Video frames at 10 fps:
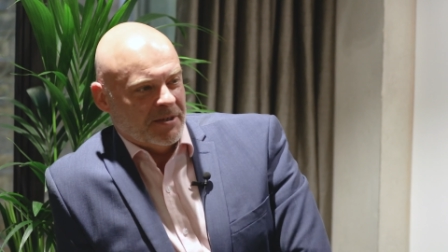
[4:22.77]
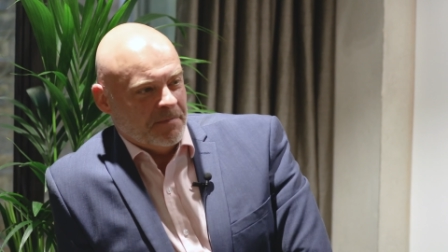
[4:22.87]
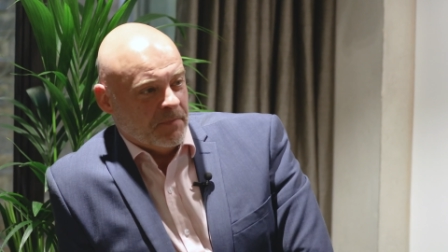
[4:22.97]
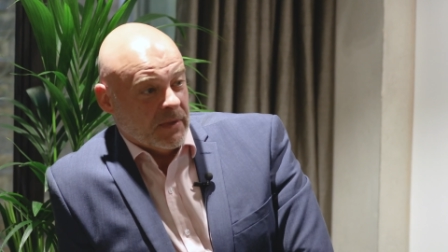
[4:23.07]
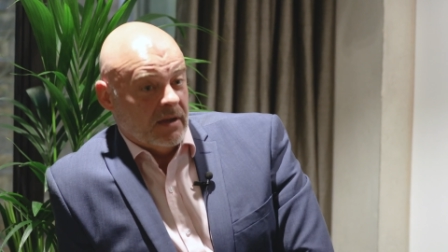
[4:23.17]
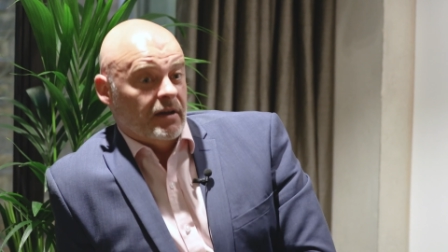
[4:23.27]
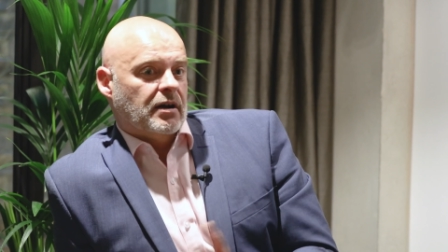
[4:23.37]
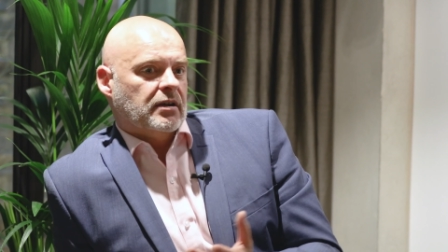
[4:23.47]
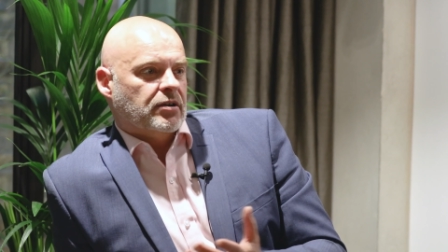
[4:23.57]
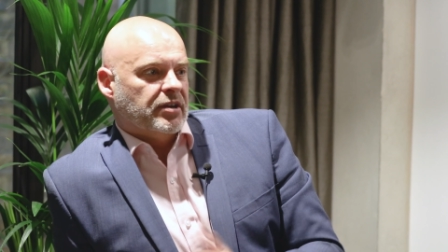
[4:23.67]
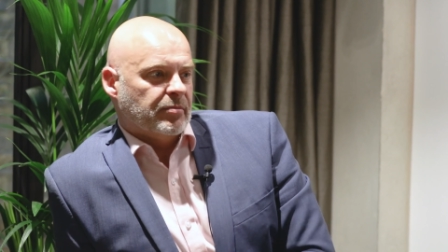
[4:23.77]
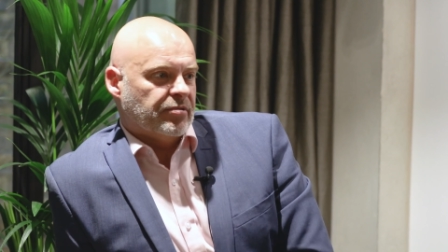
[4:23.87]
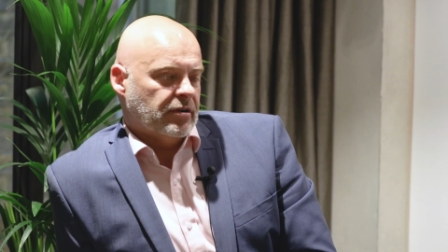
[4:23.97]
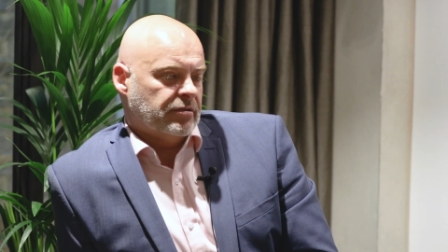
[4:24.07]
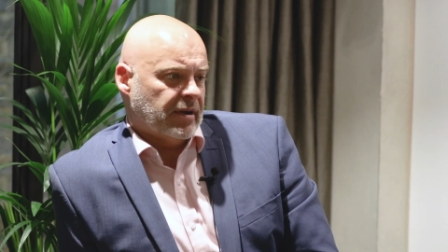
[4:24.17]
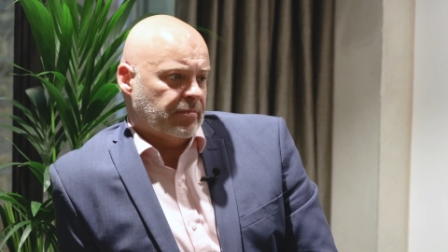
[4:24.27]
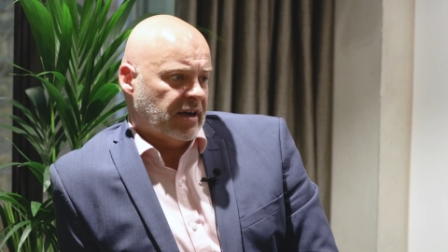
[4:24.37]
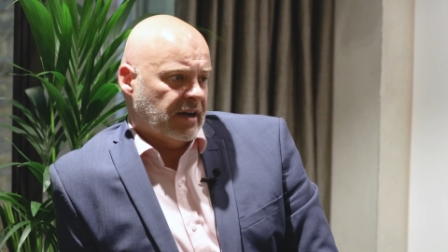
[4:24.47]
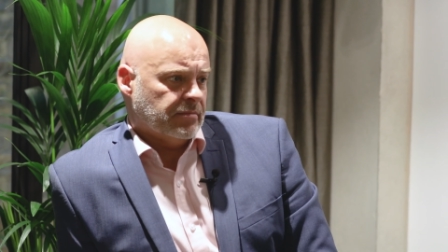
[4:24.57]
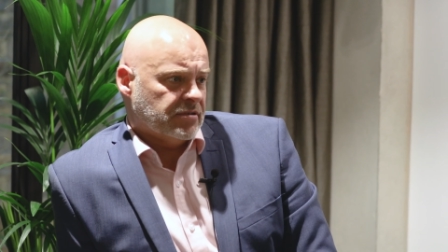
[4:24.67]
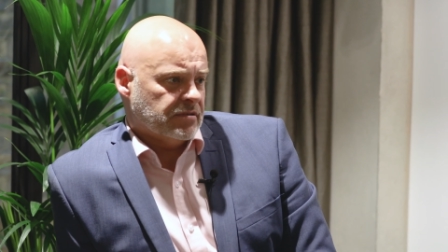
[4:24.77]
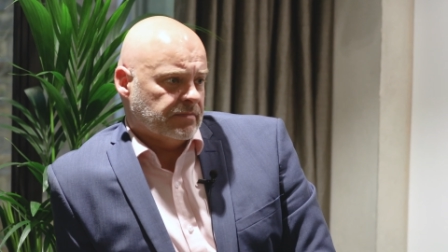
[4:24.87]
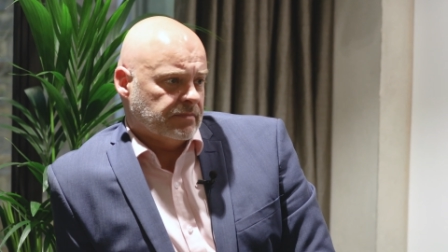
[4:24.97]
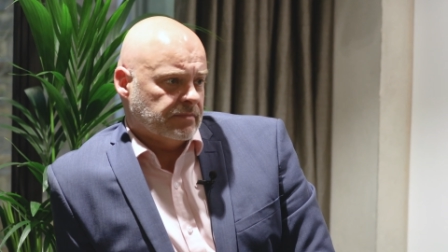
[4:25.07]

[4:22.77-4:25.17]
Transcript: a learning program, perhaps.